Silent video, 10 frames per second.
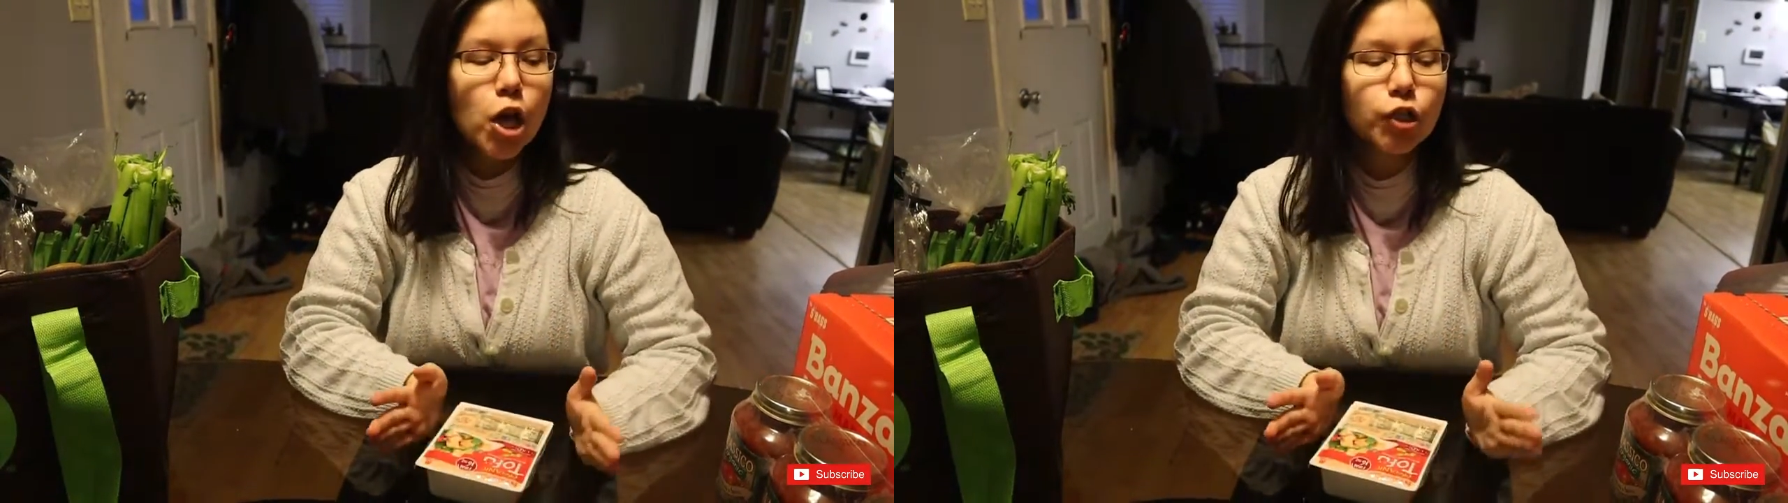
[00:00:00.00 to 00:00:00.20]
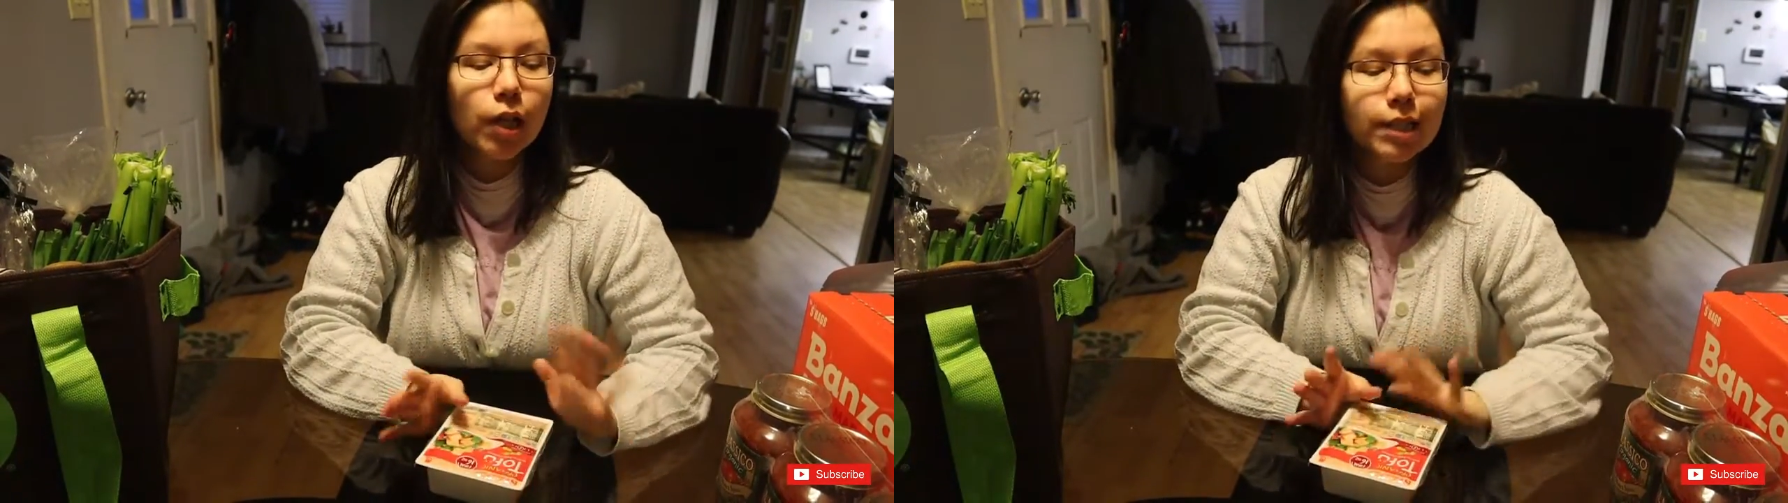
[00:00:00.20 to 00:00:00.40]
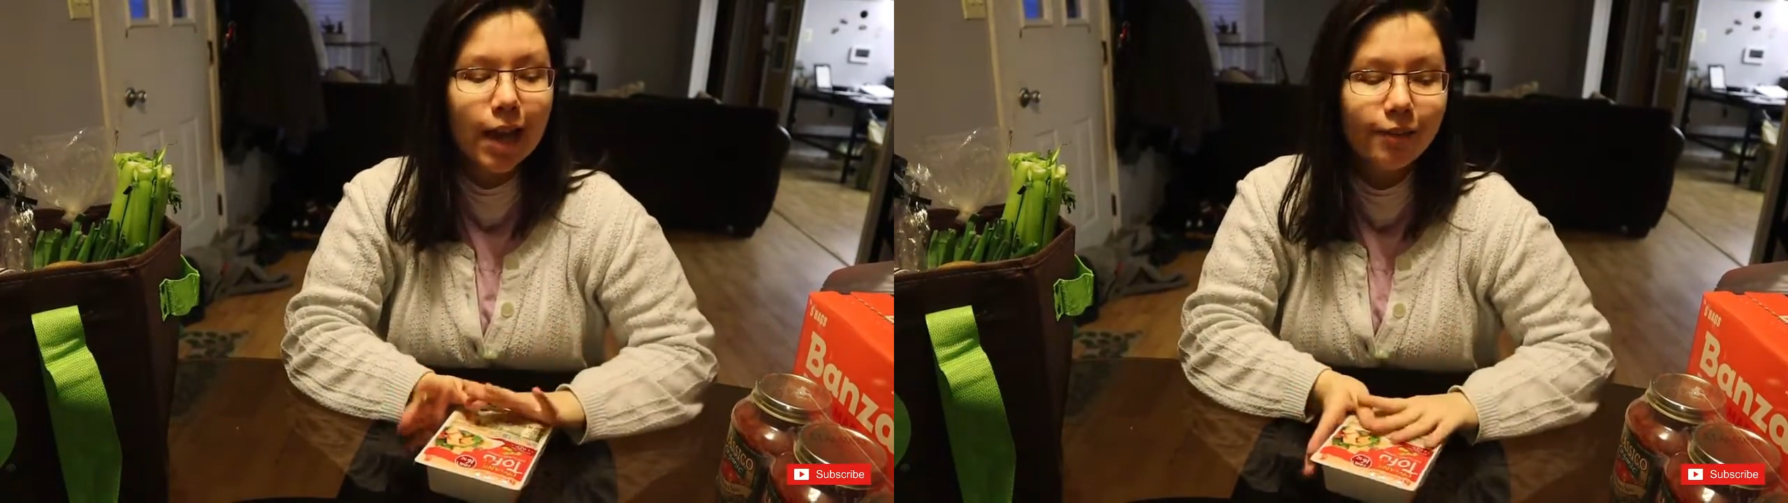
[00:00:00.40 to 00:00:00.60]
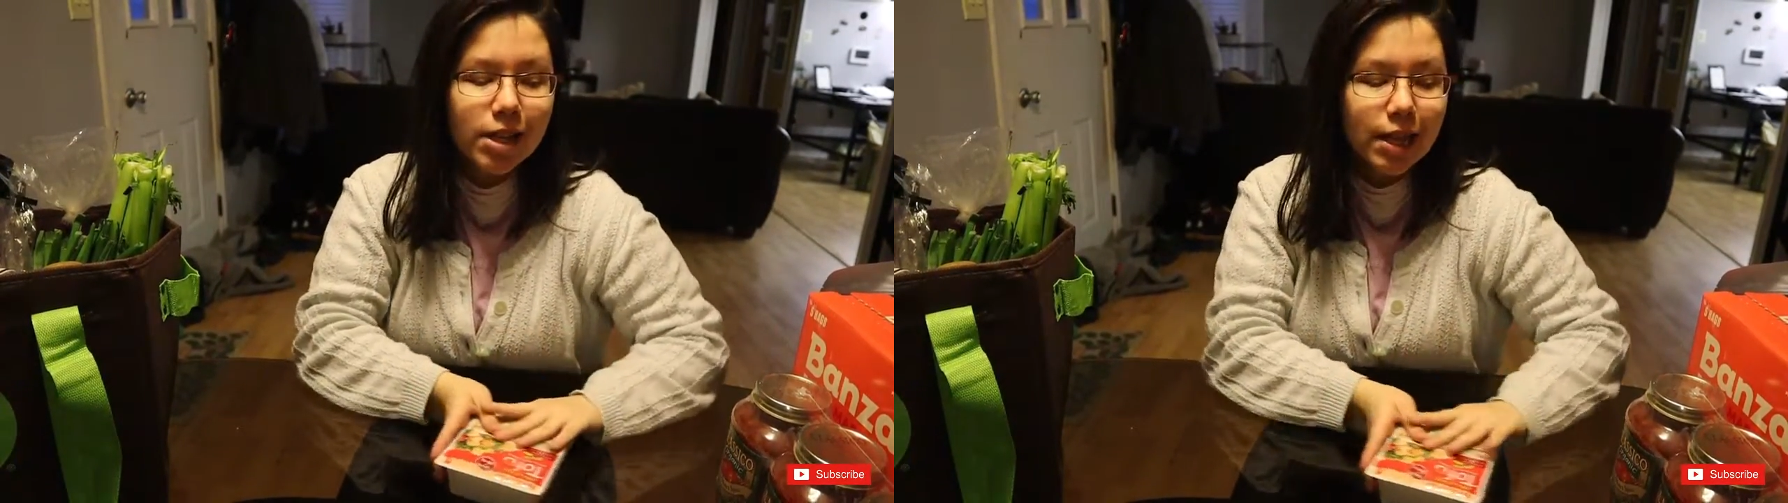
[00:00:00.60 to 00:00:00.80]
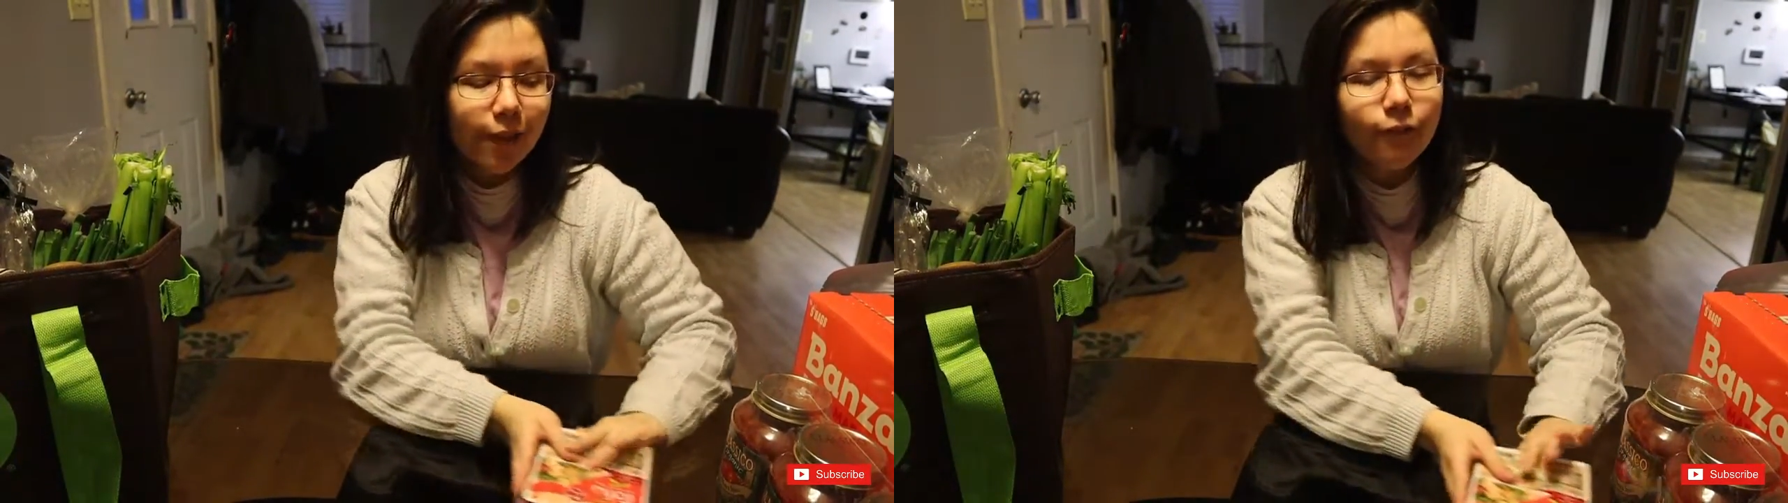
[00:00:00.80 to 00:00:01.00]
So that's
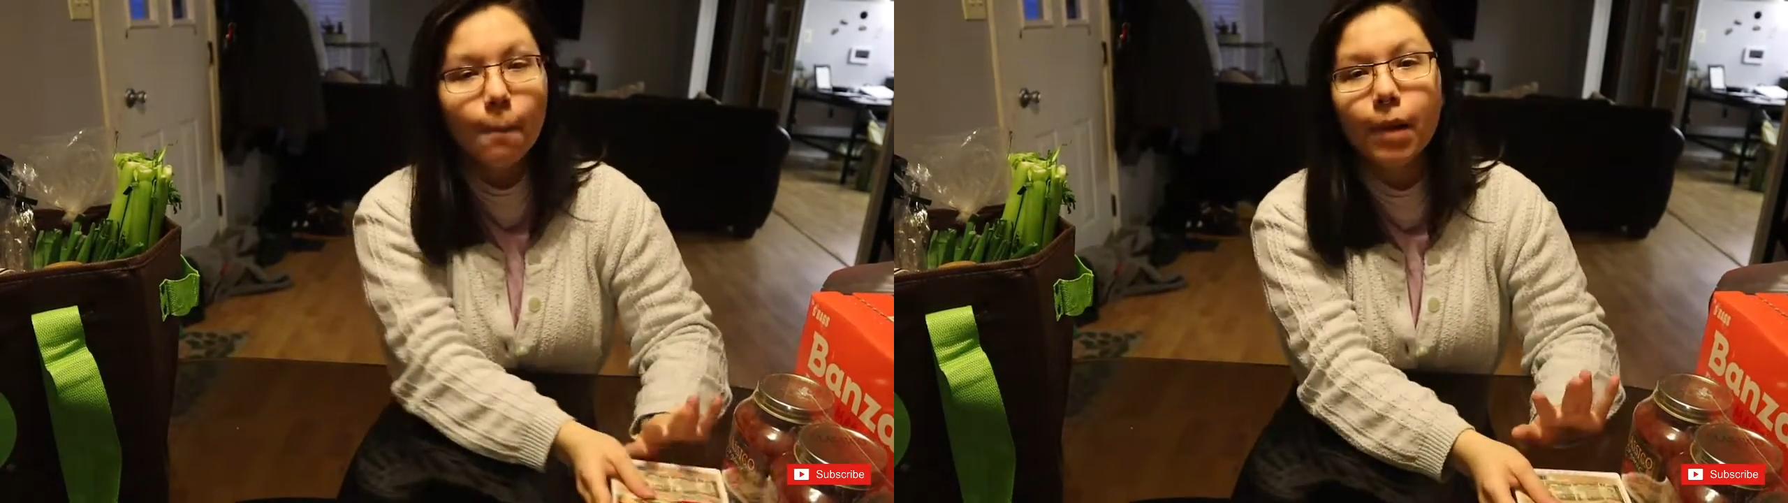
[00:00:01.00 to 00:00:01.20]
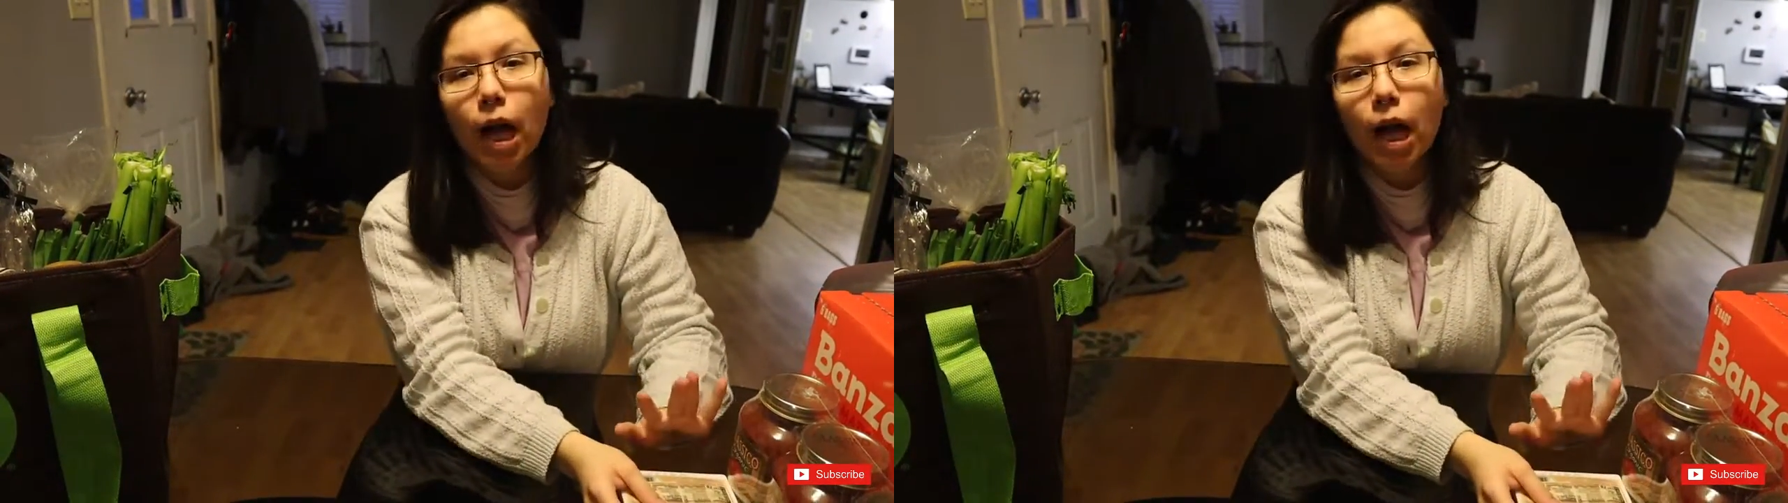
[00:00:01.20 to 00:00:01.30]
everything from